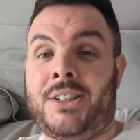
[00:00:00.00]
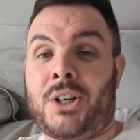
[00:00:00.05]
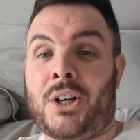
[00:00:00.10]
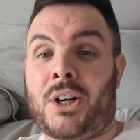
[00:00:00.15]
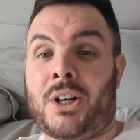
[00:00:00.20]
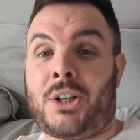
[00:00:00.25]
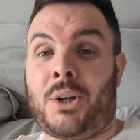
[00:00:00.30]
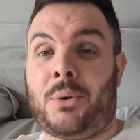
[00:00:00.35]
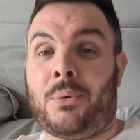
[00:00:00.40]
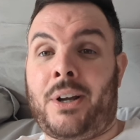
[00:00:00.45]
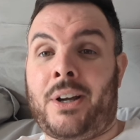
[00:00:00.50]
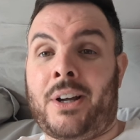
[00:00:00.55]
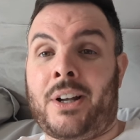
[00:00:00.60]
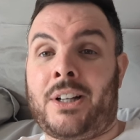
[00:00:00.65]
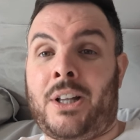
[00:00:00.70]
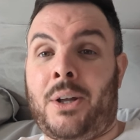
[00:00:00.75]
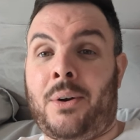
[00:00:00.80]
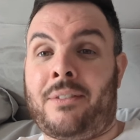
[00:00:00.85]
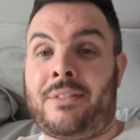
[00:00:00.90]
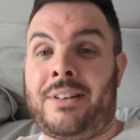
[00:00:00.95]
you got to do what you got to
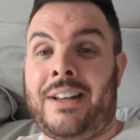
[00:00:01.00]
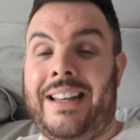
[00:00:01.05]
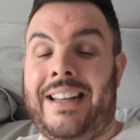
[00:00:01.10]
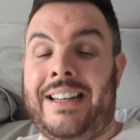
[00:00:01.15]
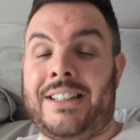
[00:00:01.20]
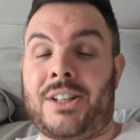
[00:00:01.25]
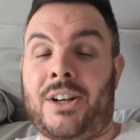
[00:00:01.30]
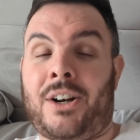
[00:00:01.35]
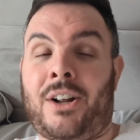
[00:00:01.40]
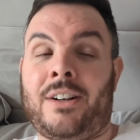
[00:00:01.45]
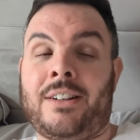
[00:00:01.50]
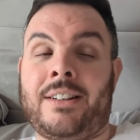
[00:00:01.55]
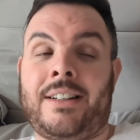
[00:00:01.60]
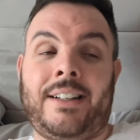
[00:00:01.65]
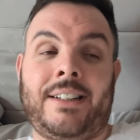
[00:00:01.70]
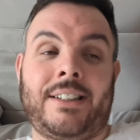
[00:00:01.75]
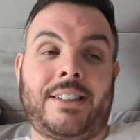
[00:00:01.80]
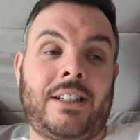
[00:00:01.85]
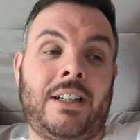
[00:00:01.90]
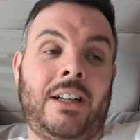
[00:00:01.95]
do, haven't you? Easter
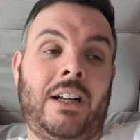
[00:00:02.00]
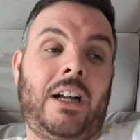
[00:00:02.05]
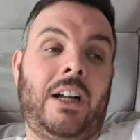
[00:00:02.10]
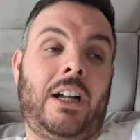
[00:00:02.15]
holidays.